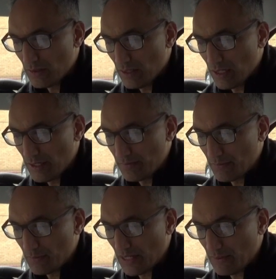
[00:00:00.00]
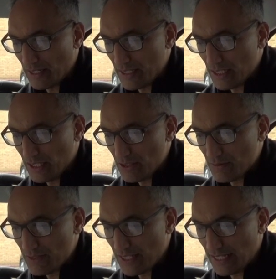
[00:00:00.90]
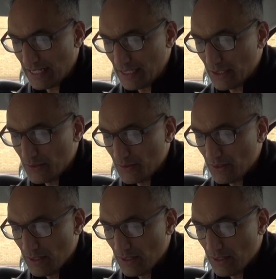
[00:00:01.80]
and when to use them so that they knew.